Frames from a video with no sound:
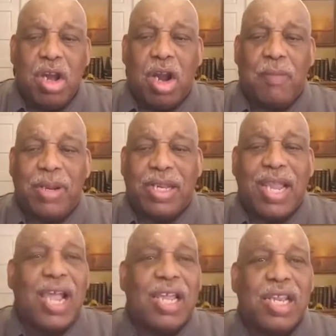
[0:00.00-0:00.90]
are
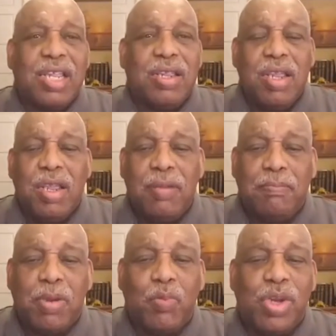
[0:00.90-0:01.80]
beguiling,
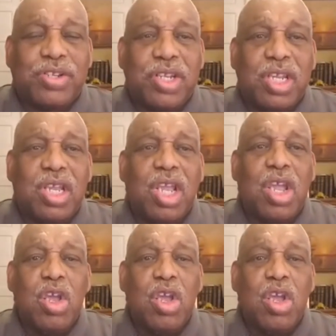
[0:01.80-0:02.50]
bewitching,